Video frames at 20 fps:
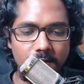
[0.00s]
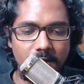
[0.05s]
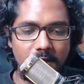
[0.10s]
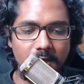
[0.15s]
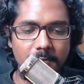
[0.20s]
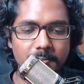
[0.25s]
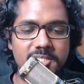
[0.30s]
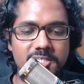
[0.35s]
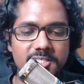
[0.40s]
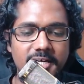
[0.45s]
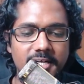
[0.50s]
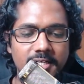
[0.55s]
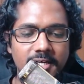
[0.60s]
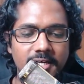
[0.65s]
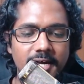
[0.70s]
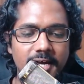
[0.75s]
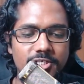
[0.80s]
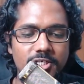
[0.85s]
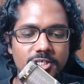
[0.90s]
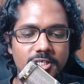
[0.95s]
he must
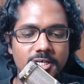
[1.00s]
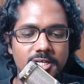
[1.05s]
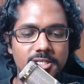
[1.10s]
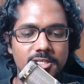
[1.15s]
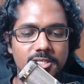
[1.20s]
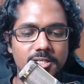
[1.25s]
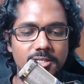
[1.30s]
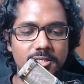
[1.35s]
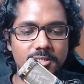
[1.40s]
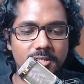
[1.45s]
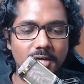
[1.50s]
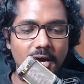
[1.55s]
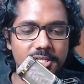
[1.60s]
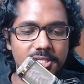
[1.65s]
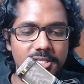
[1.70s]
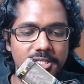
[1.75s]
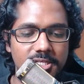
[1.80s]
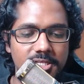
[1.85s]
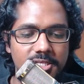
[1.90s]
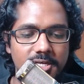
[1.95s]
engage in his
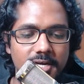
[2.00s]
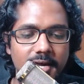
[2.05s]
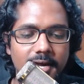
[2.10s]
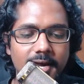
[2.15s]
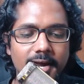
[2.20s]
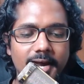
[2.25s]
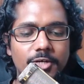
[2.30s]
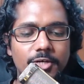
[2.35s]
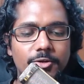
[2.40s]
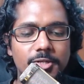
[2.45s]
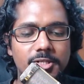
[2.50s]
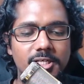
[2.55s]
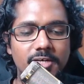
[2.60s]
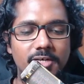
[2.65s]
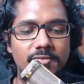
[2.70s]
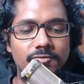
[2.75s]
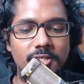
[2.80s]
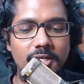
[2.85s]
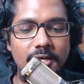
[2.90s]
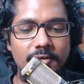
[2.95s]
tasks and
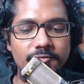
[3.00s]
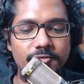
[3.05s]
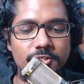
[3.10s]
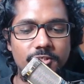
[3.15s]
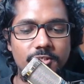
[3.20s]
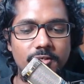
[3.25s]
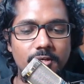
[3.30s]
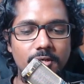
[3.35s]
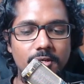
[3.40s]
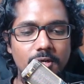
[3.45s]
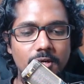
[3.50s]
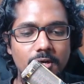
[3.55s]
receive gifts